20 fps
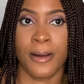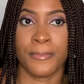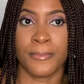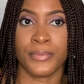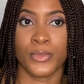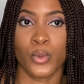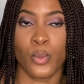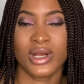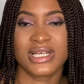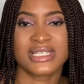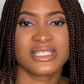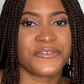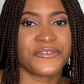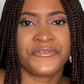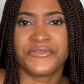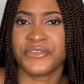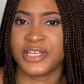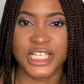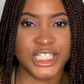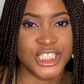what is the
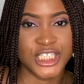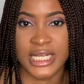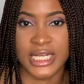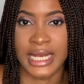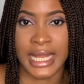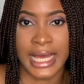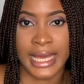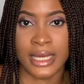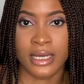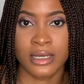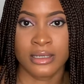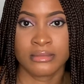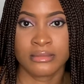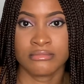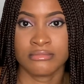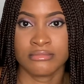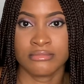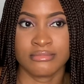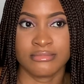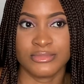finishing like?
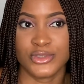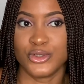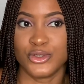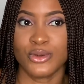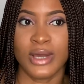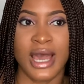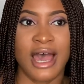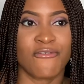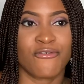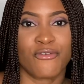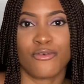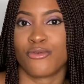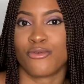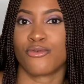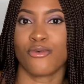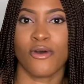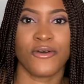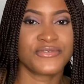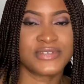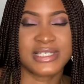Do you have
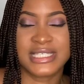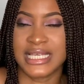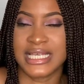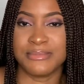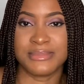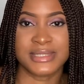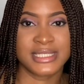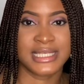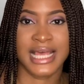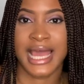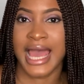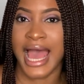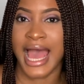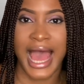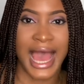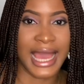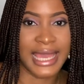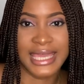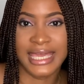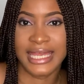rough seams
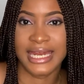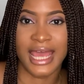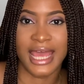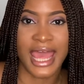hanging